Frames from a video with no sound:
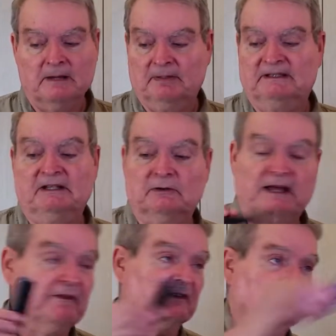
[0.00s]
but they don't
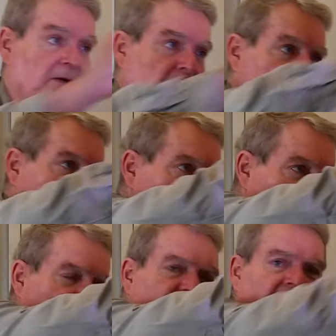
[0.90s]
have the side window.
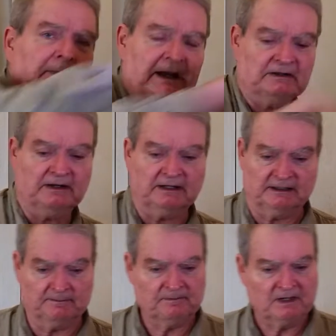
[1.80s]
But let's get back to the gun.